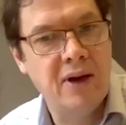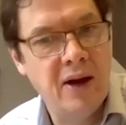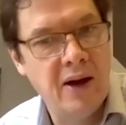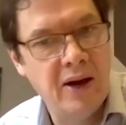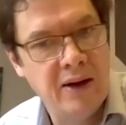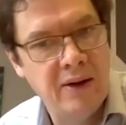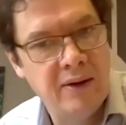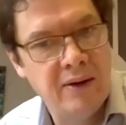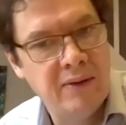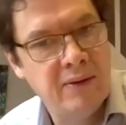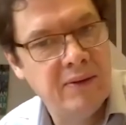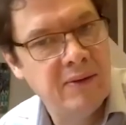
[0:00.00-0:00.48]

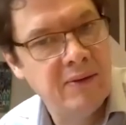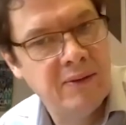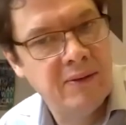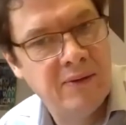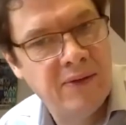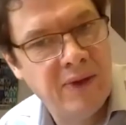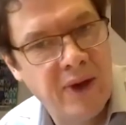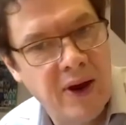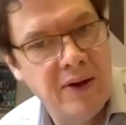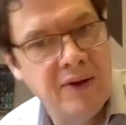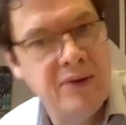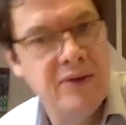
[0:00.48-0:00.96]
iron
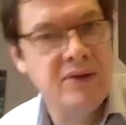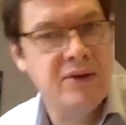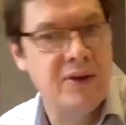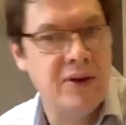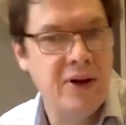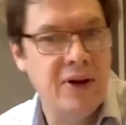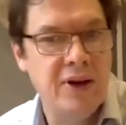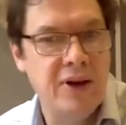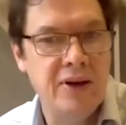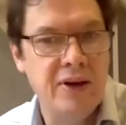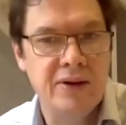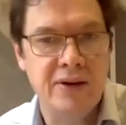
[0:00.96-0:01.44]

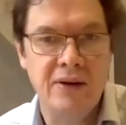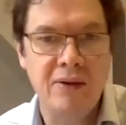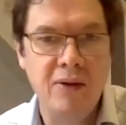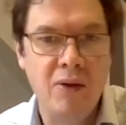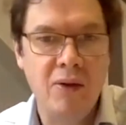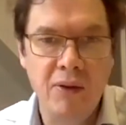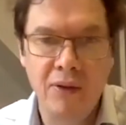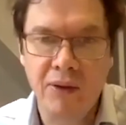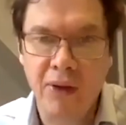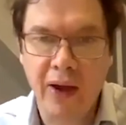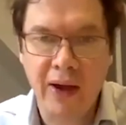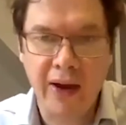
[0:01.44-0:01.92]
foundries and
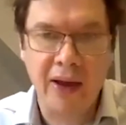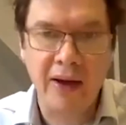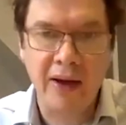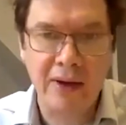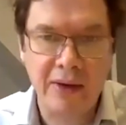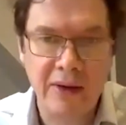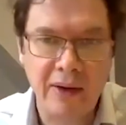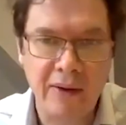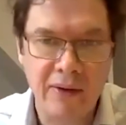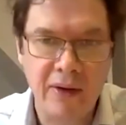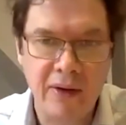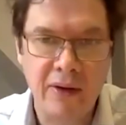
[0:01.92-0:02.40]
all that kind of
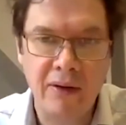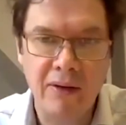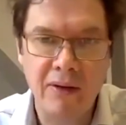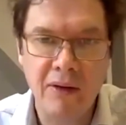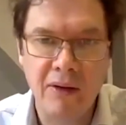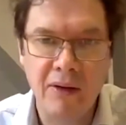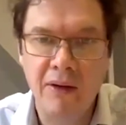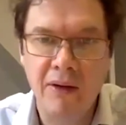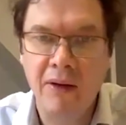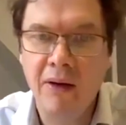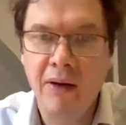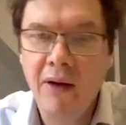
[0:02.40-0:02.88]
stuff
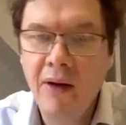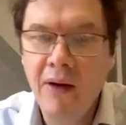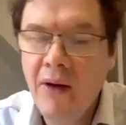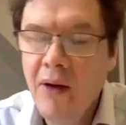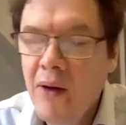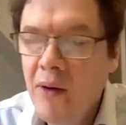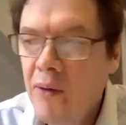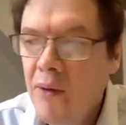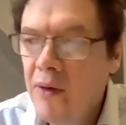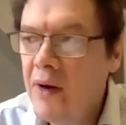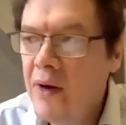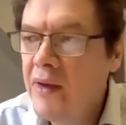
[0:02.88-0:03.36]
were
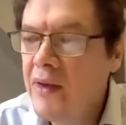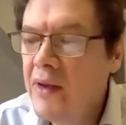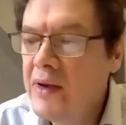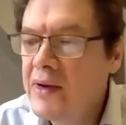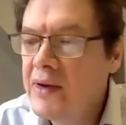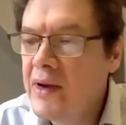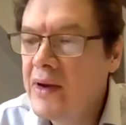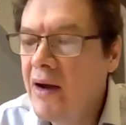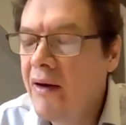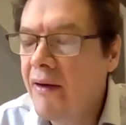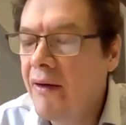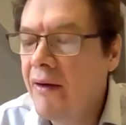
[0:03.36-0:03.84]
in
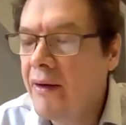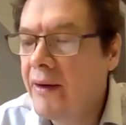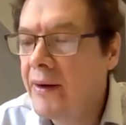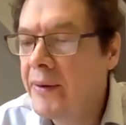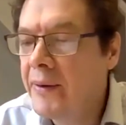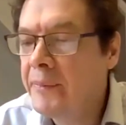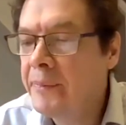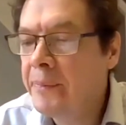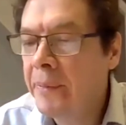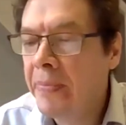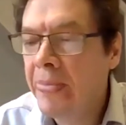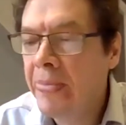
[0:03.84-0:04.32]
this
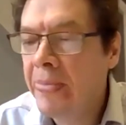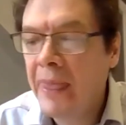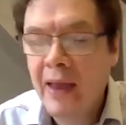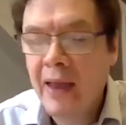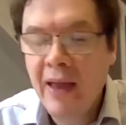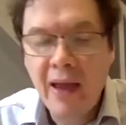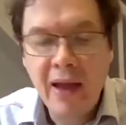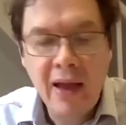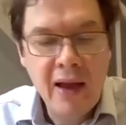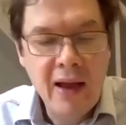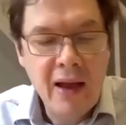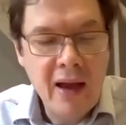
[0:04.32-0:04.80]
area.
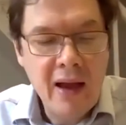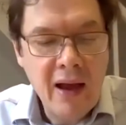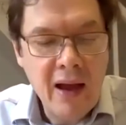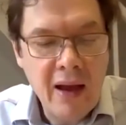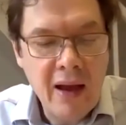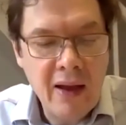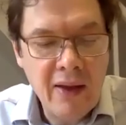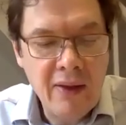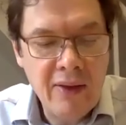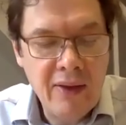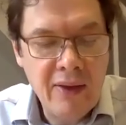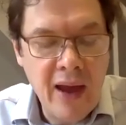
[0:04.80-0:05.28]

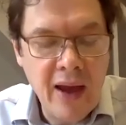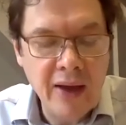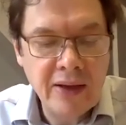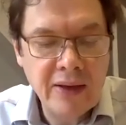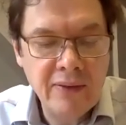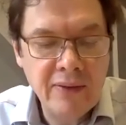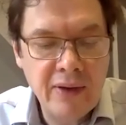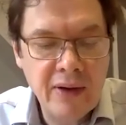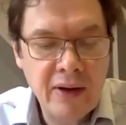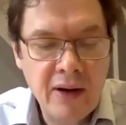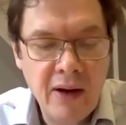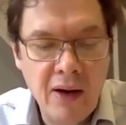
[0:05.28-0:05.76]
The act
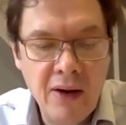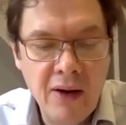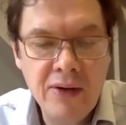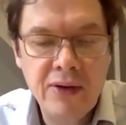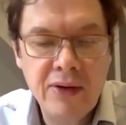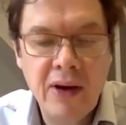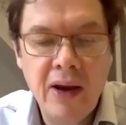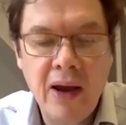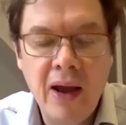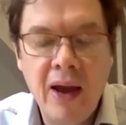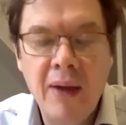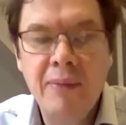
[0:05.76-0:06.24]
of
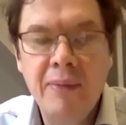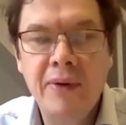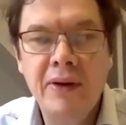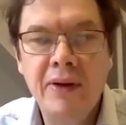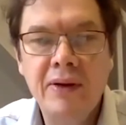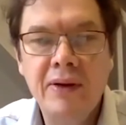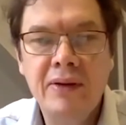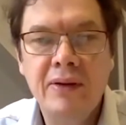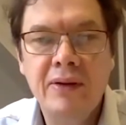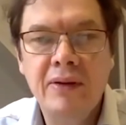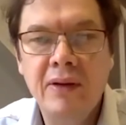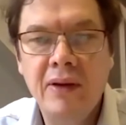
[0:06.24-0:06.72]
enclosure
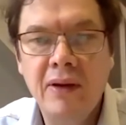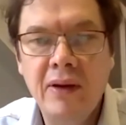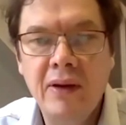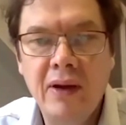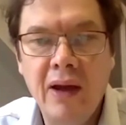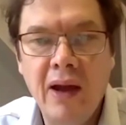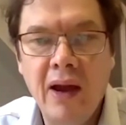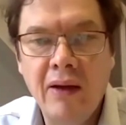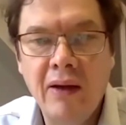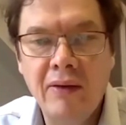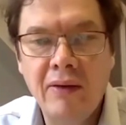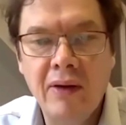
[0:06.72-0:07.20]
happens,
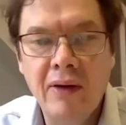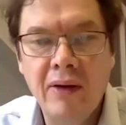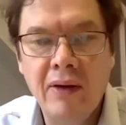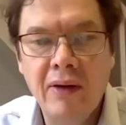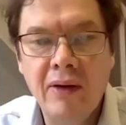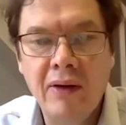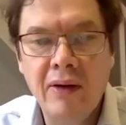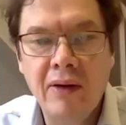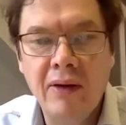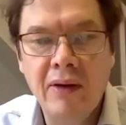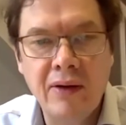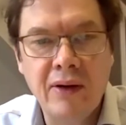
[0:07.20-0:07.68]
the
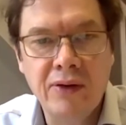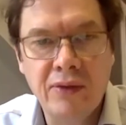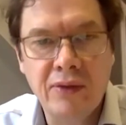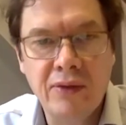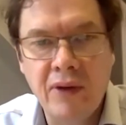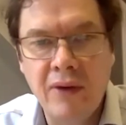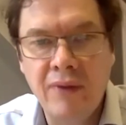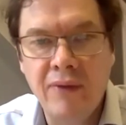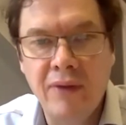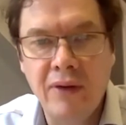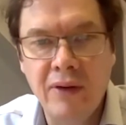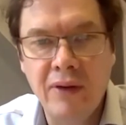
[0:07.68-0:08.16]

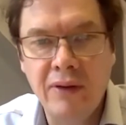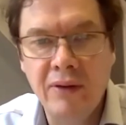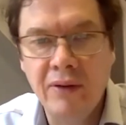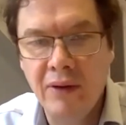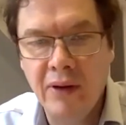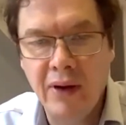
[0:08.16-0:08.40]
agricultural